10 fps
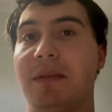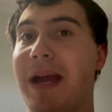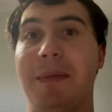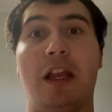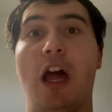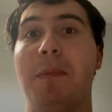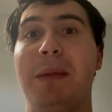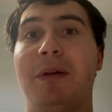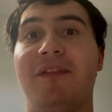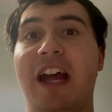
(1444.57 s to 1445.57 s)
There might be a lot of
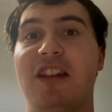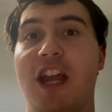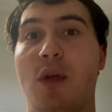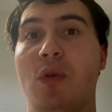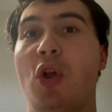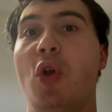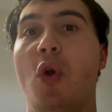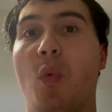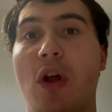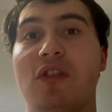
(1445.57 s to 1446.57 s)
people that don't
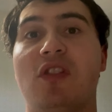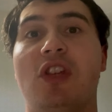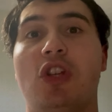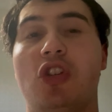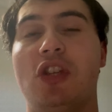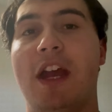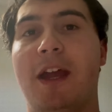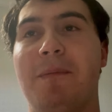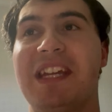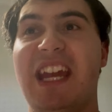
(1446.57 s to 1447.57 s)
want to
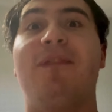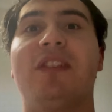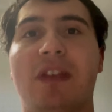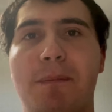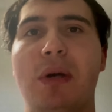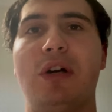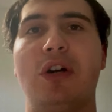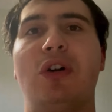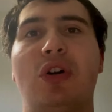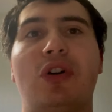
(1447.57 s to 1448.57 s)
um, give
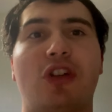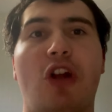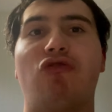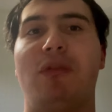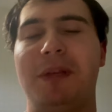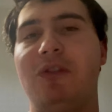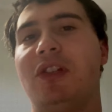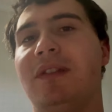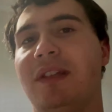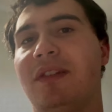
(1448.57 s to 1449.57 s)
support or
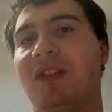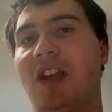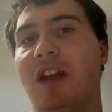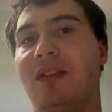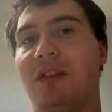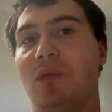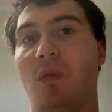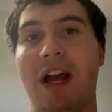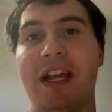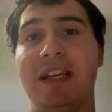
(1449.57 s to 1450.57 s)
contributions in certain
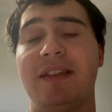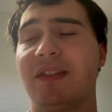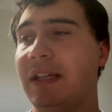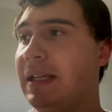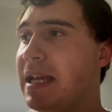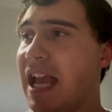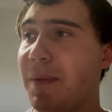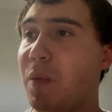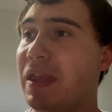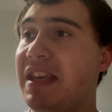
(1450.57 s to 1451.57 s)
ways. I
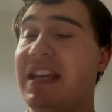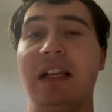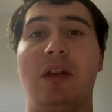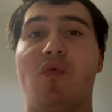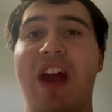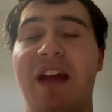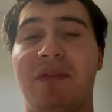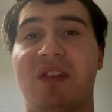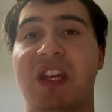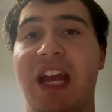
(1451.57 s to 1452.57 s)
mean, with the Dylan
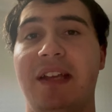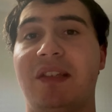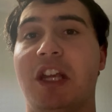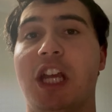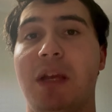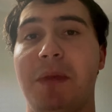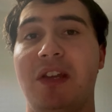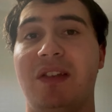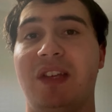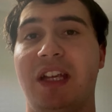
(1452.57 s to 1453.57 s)
Rounds case and
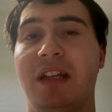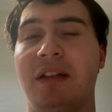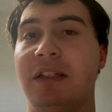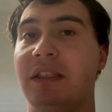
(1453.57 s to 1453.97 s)
community,